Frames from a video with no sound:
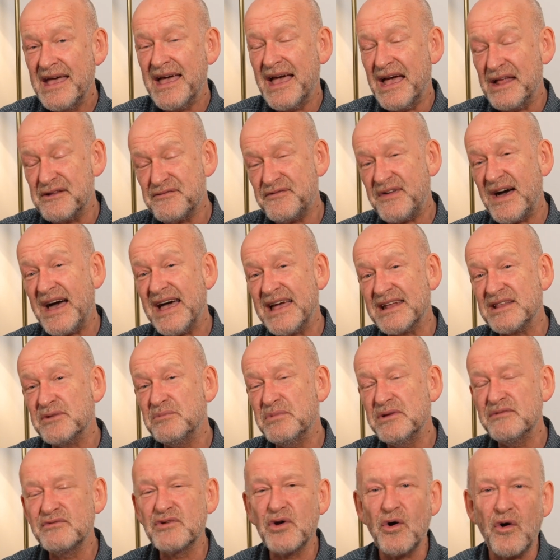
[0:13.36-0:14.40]
In fact,
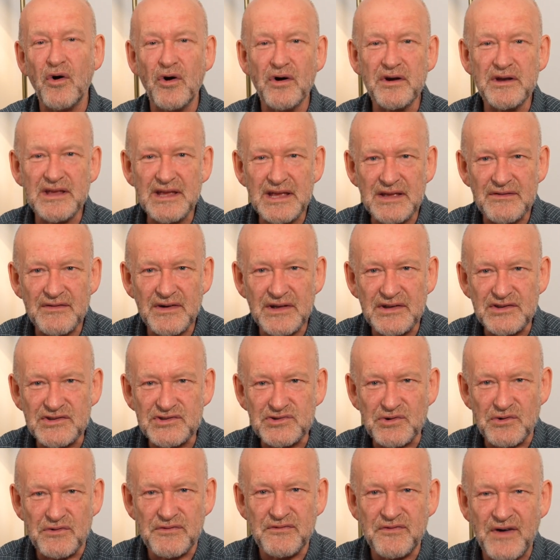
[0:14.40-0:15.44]
we've gone even
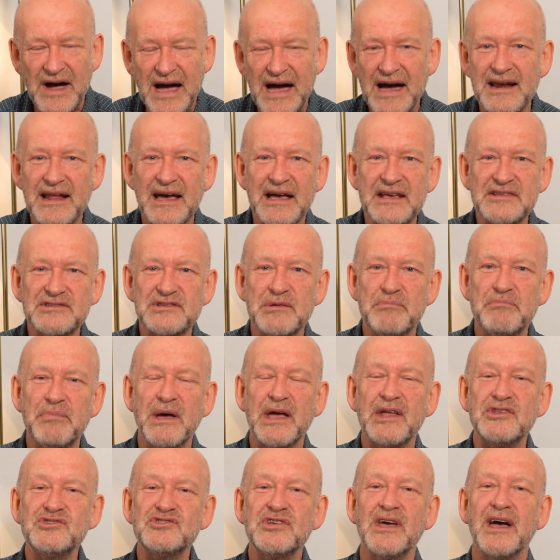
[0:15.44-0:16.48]
so far as to
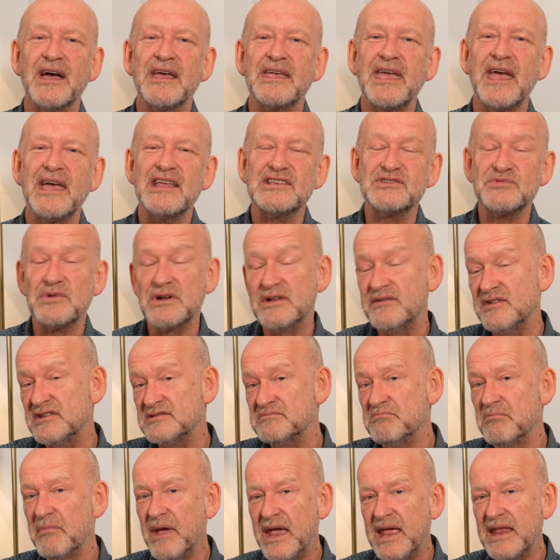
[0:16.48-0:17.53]
pitch it against one of its
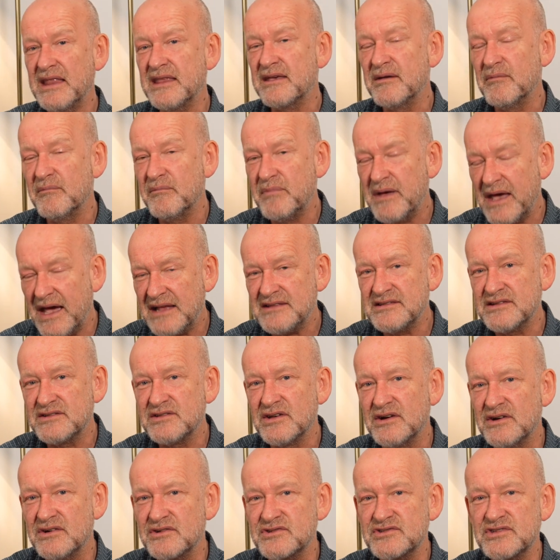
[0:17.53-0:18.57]
main
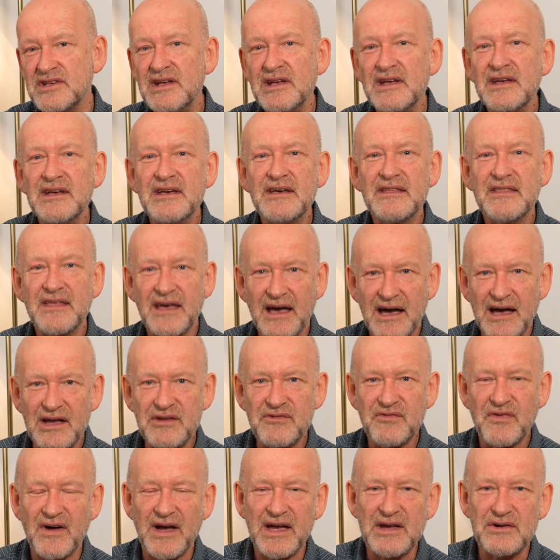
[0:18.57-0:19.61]
competitors, the
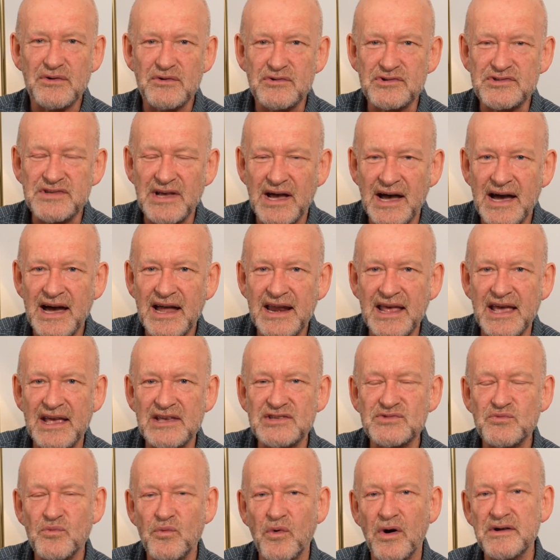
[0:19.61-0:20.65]
HiFi Rose
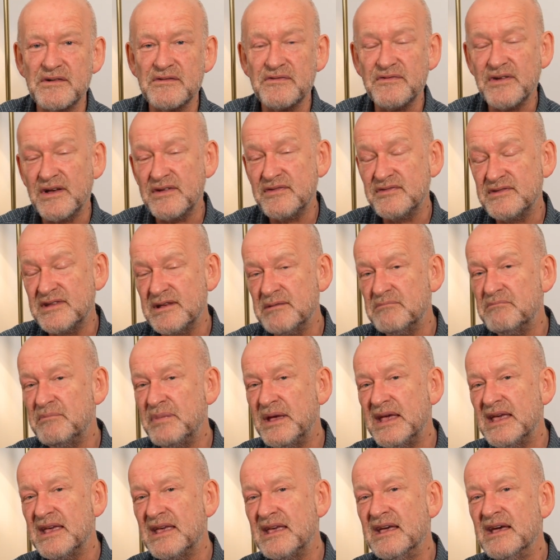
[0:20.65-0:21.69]

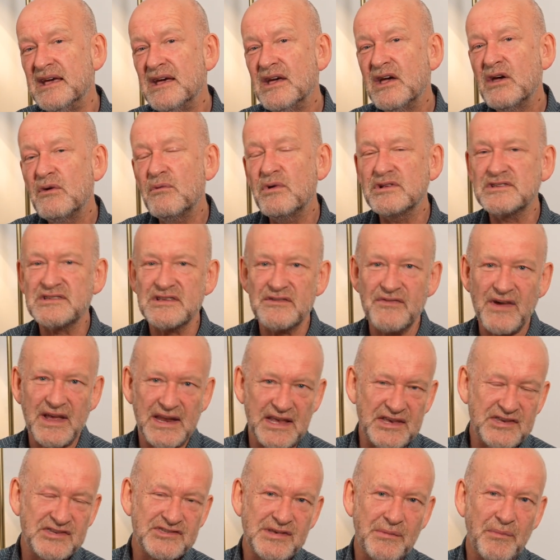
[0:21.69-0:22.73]
RS150B, which is a
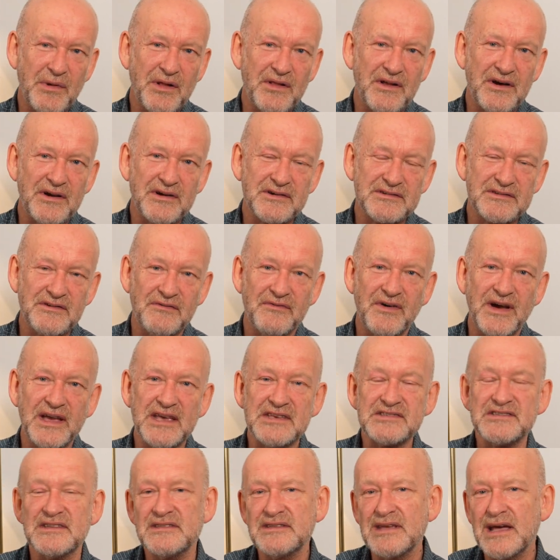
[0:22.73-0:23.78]
very similar
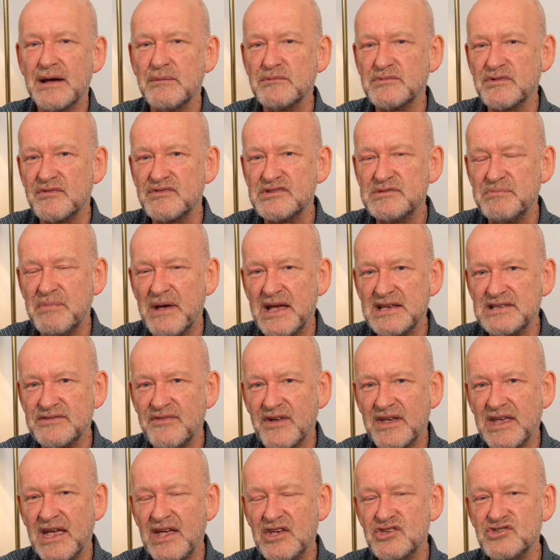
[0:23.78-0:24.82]
device in terms of
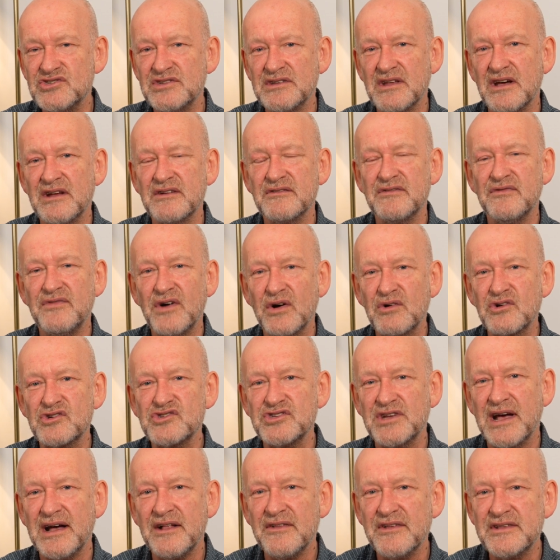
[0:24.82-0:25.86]
specification and
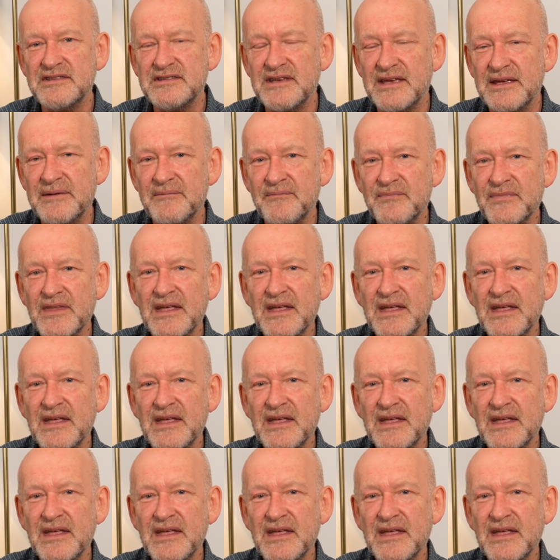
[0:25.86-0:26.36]
functionality.